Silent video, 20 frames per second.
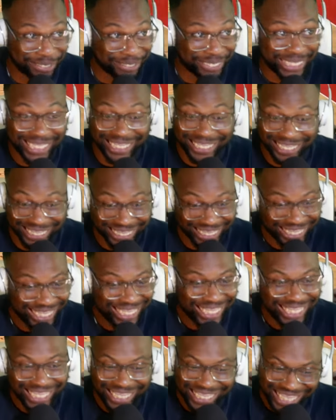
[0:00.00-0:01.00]
freaking.
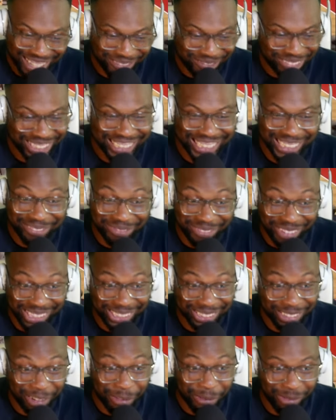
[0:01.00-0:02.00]
They put these boys
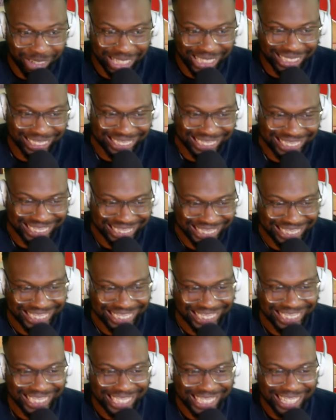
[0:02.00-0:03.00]
through the ringer.
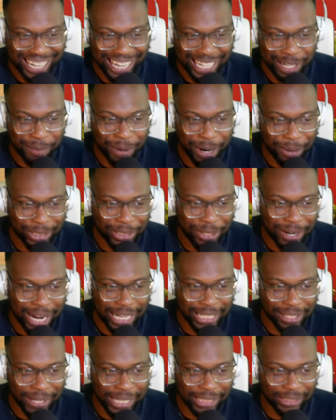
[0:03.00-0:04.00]
I LeBron, what you, how
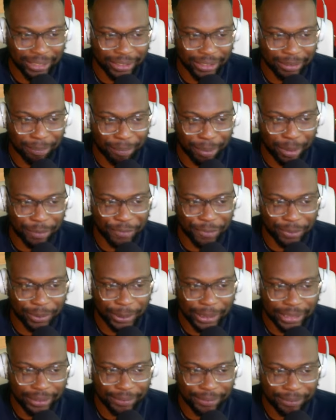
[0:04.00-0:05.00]
you gonna answer? Pull up for
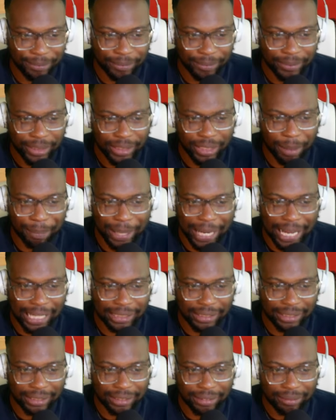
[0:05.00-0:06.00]
three? Good
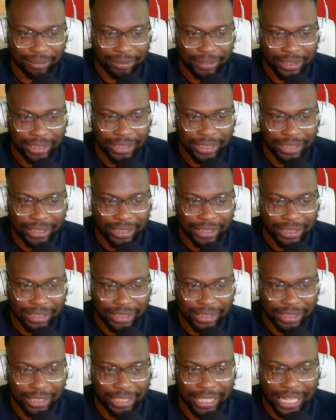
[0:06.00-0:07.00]
pass.
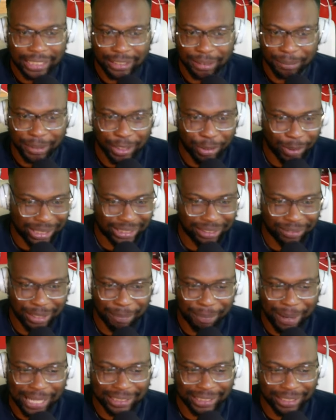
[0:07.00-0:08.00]
He has them aggressive good
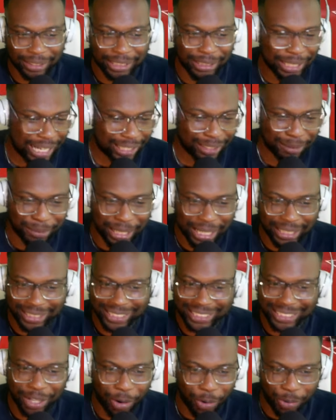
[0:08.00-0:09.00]
passes though. He has them like
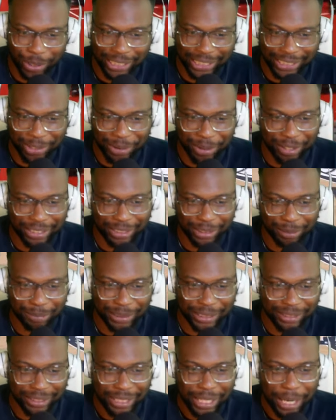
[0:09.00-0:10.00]
he know what he doing. You know what
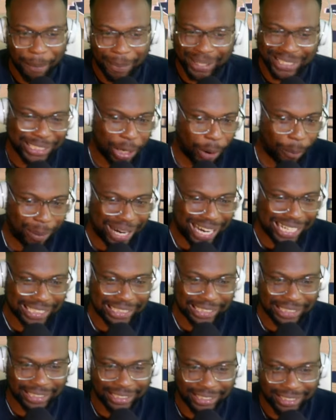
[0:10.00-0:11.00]
I'm saying? Put in your
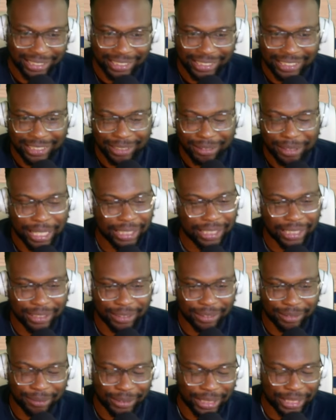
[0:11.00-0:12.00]
pocket. I think
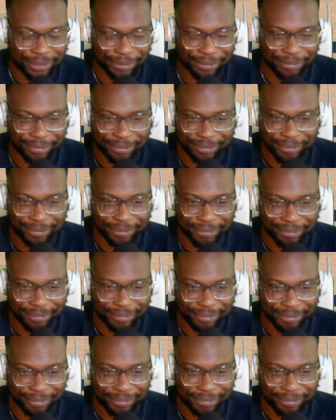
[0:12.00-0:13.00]
yeah.
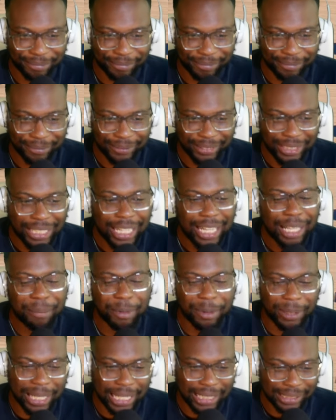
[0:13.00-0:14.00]
Let me
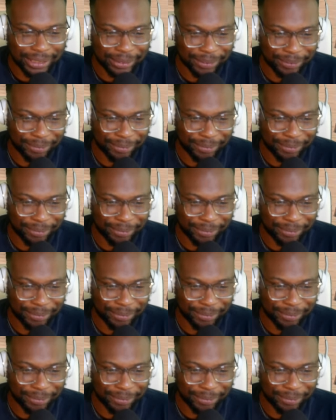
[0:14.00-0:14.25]
relax.